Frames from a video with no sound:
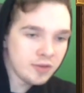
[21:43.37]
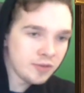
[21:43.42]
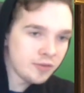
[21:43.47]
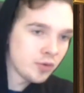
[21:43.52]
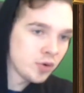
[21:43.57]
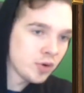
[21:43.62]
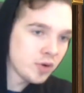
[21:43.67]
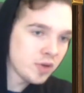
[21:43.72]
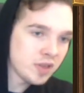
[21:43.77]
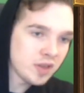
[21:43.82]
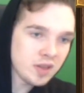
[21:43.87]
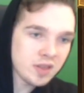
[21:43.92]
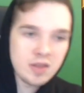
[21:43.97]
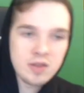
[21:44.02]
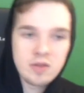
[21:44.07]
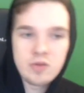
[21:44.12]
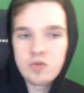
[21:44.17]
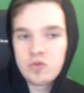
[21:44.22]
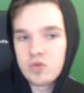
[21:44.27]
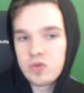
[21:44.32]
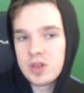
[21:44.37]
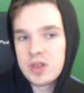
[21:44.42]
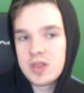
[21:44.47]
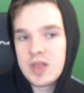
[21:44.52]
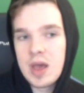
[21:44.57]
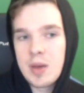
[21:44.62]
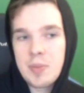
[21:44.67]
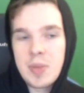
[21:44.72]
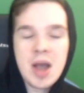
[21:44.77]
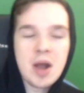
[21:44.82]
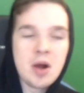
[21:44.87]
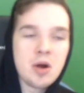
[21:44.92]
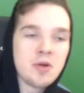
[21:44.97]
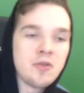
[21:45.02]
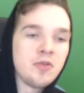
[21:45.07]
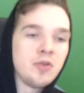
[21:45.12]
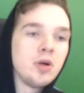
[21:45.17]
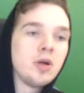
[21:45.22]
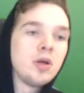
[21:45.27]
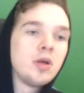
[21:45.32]
A 4/6 isn't really that
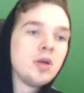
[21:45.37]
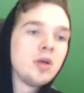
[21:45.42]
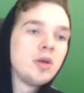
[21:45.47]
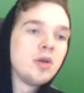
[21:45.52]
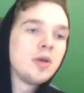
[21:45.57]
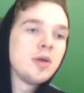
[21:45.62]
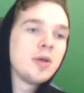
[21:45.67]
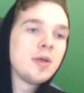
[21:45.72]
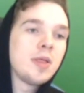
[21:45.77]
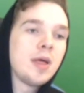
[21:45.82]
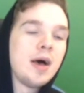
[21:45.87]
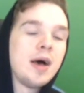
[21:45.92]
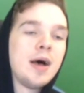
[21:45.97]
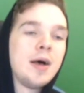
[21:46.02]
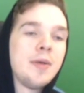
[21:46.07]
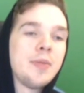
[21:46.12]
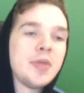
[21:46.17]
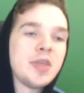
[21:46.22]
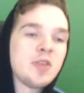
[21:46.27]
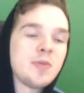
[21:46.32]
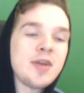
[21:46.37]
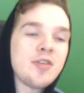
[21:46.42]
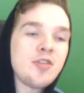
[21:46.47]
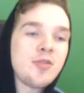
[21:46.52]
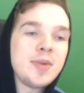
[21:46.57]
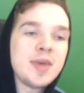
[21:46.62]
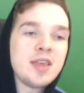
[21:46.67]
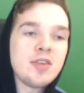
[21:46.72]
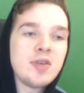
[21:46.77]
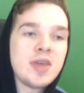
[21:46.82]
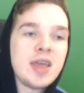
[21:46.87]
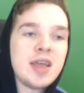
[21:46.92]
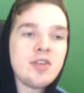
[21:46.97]
powerful, especially because you